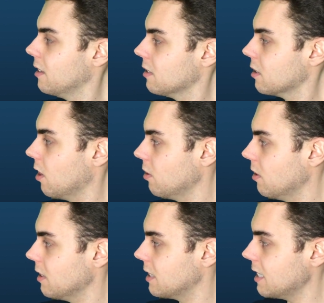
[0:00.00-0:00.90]
So you
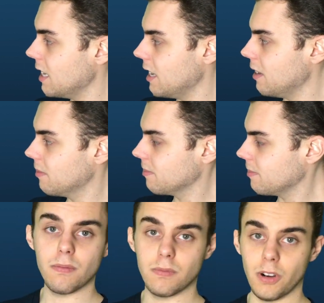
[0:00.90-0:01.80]
can see
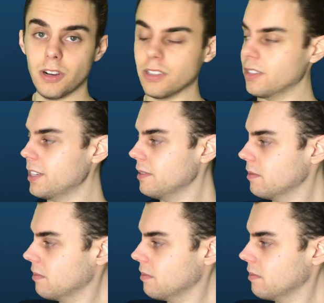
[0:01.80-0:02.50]
vertically